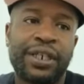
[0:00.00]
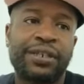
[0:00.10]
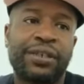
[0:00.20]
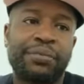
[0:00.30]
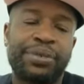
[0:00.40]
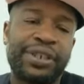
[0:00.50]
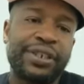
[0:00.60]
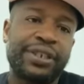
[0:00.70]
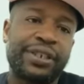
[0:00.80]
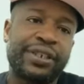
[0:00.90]
put
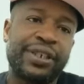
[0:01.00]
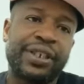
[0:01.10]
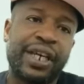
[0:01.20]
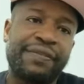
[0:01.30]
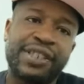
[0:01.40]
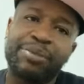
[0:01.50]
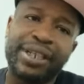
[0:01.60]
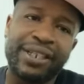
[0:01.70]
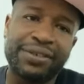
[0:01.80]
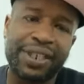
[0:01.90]
your life in
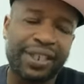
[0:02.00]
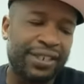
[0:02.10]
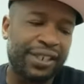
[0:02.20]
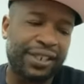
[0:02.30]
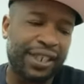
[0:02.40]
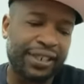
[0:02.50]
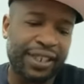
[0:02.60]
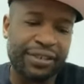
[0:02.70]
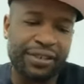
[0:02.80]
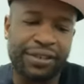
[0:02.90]
somebody else's hands and think
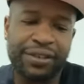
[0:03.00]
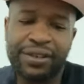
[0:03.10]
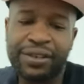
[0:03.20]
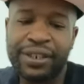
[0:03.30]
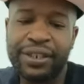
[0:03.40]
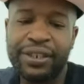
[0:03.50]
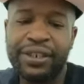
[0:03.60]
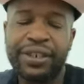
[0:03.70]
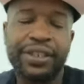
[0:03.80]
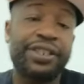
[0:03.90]
they're
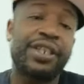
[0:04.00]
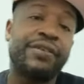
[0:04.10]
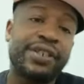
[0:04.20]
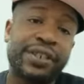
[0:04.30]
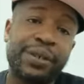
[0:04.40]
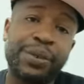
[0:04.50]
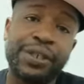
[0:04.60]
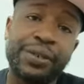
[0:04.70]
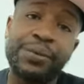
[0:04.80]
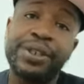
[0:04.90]
gonna cherish it the way
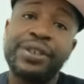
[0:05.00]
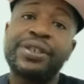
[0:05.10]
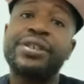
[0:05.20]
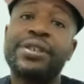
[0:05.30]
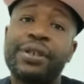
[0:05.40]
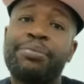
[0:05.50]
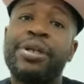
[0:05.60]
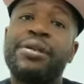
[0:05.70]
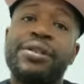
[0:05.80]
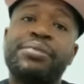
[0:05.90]
you would.
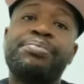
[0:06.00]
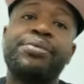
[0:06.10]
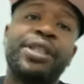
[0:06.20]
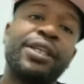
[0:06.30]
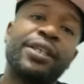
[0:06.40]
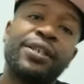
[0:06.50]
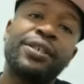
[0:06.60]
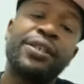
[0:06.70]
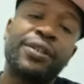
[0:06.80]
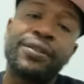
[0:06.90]
Take
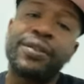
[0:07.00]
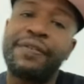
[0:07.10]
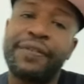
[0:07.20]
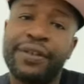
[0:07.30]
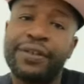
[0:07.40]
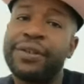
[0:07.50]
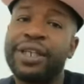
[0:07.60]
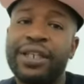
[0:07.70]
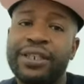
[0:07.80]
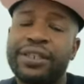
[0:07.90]
your own life in your own
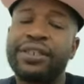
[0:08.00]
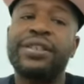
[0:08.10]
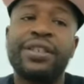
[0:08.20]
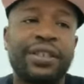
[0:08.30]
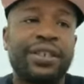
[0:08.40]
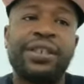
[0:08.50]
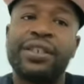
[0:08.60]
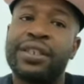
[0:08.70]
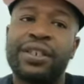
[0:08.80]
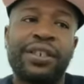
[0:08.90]
hands and
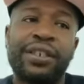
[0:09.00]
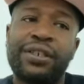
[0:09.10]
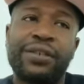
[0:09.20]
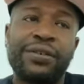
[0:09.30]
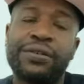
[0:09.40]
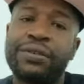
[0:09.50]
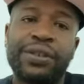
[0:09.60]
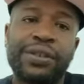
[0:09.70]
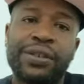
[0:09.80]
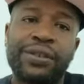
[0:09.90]

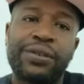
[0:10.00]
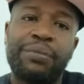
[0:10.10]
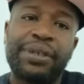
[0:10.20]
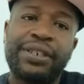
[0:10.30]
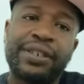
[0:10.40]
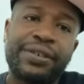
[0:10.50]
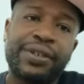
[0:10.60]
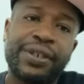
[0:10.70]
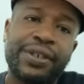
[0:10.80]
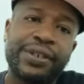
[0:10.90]
and do the best that you
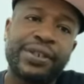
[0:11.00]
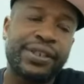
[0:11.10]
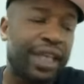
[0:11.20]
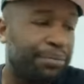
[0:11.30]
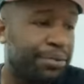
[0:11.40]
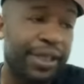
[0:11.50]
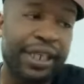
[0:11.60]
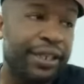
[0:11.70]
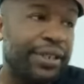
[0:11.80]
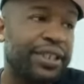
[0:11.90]
could. Stay prayed
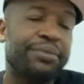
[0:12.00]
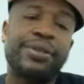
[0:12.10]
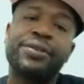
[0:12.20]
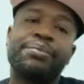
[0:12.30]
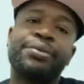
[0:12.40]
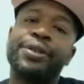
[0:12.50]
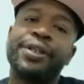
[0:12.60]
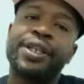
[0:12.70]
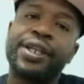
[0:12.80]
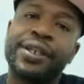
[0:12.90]
up. That's the most
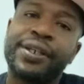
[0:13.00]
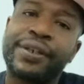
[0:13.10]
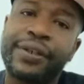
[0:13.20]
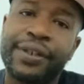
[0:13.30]
important thing, man.